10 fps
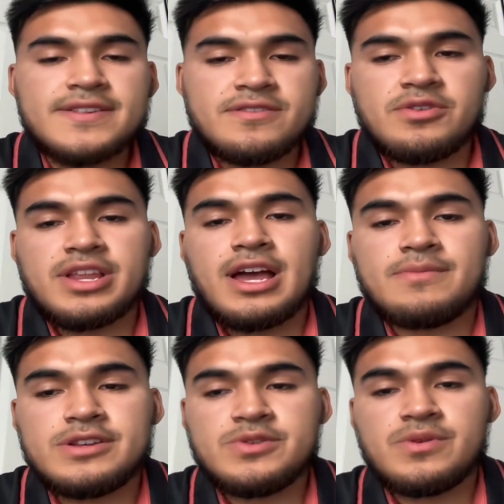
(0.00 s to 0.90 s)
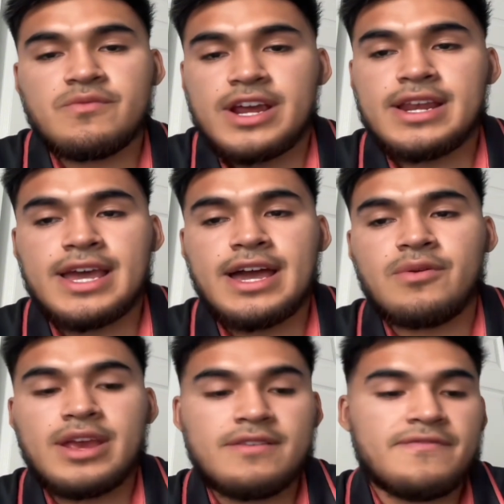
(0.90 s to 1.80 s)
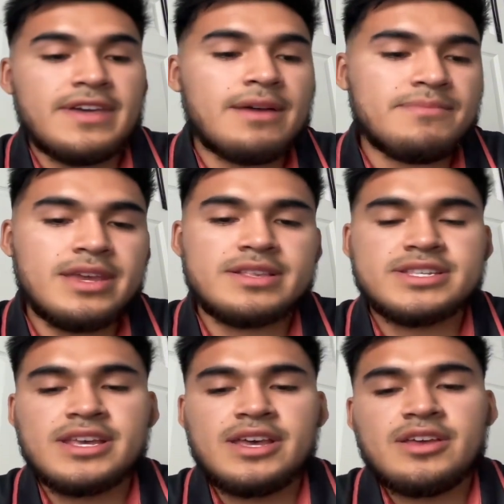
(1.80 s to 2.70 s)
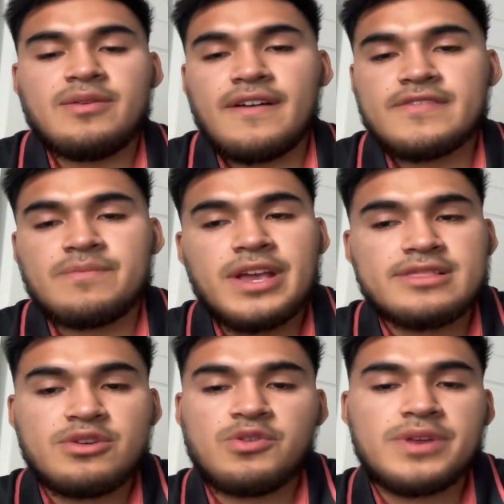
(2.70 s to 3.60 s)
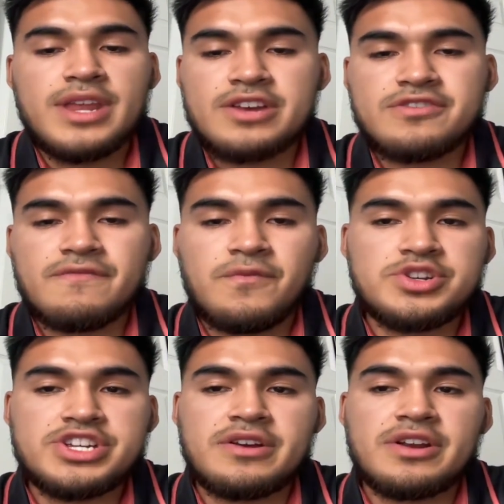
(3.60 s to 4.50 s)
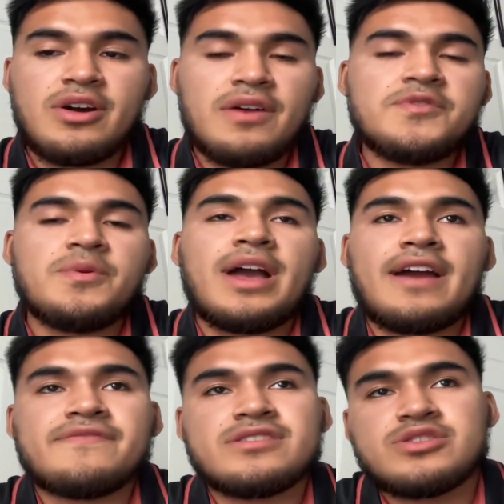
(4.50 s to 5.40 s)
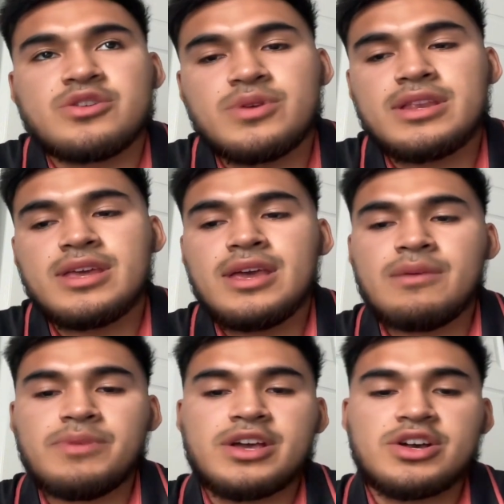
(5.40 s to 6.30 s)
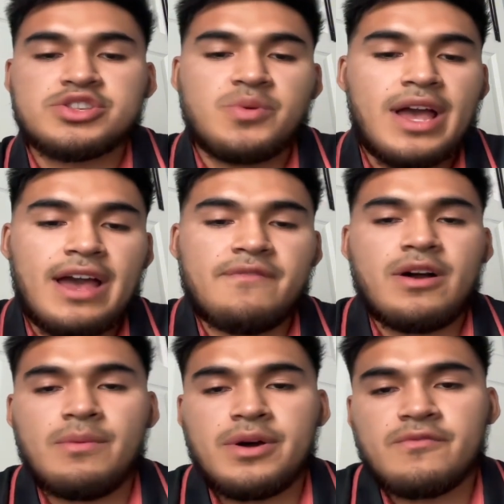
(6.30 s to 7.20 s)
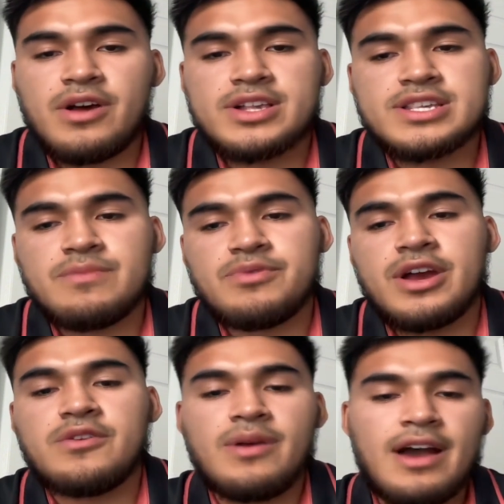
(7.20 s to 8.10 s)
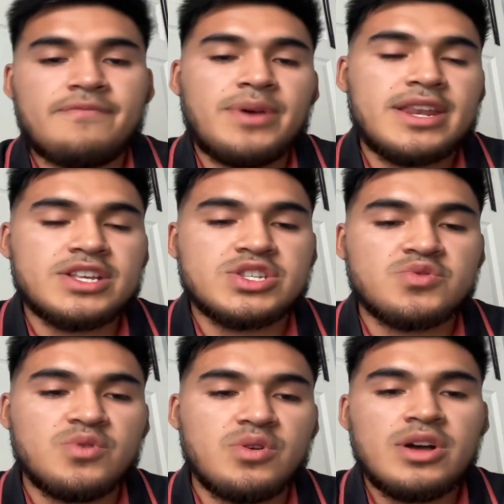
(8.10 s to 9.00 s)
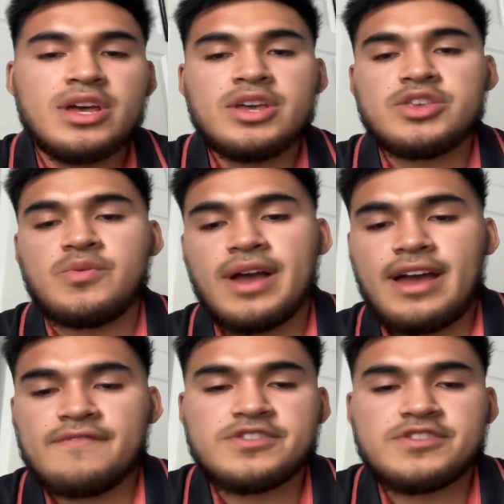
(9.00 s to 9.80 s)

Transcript: is their time to do it right now. And if that means you have to pay a little bit extra for Jared Goff, you have to do it because you have Amon-Ra St. Brown, you have Penei Sewell, you have